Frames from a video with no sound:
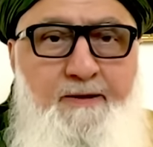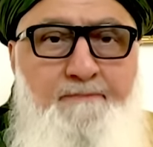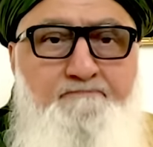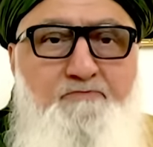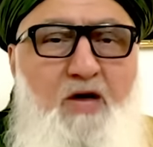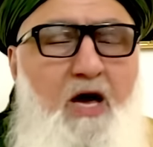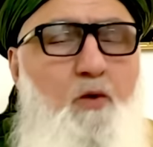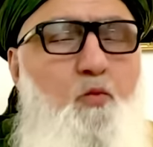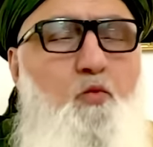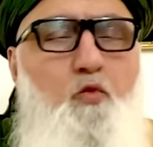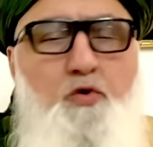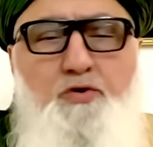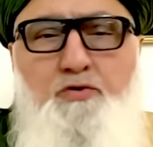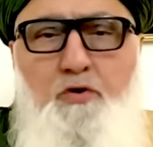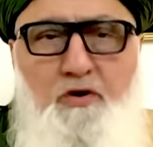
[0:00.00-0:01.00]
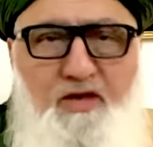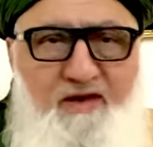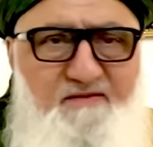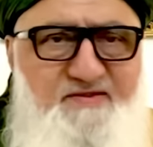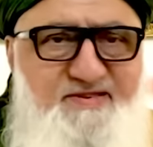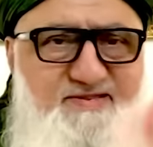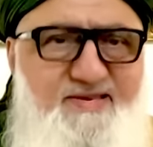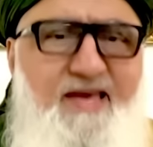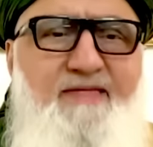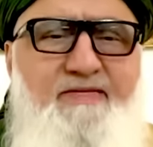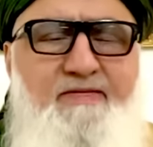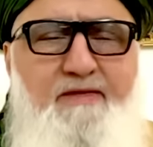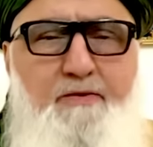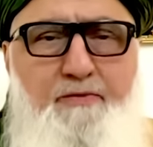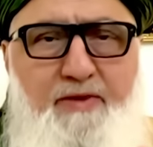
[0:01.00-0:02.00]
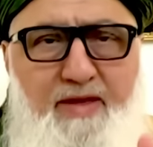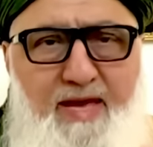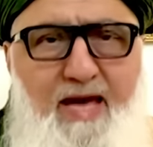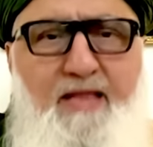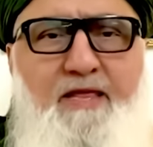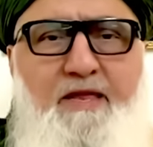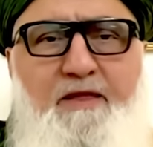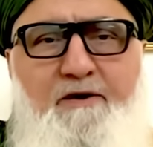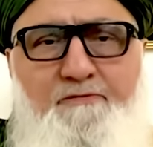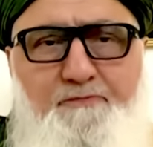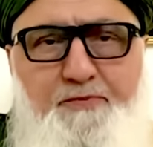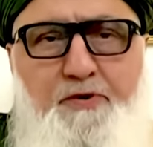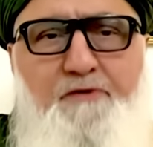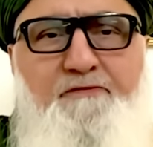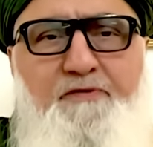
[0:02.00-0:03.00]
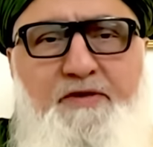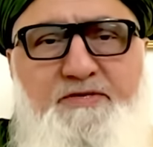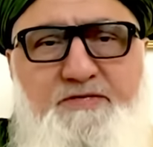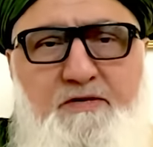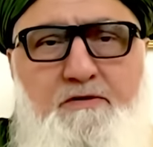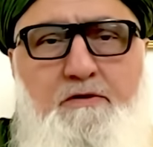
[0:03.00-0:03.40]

I would not have sent the reality of Prophet